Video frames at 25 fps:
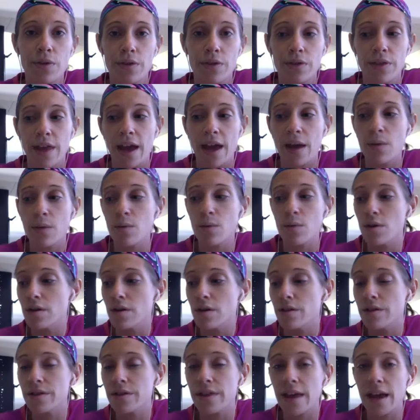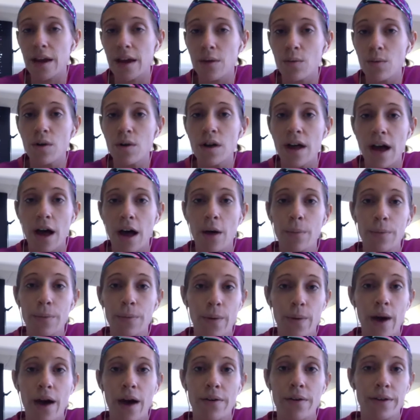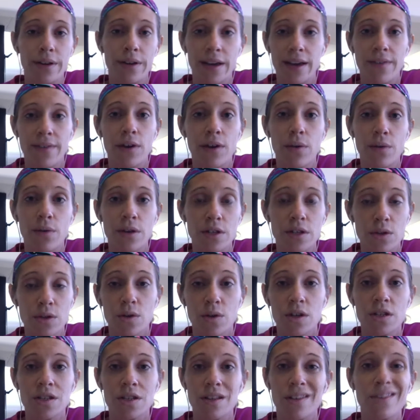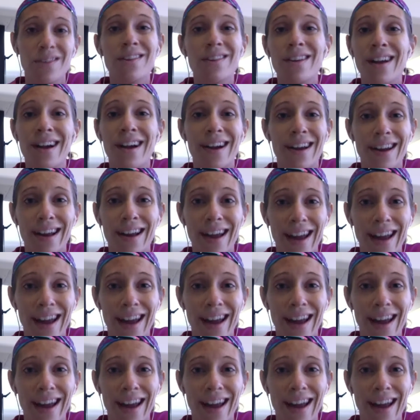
they will help you out and give you a source. Now they're not going to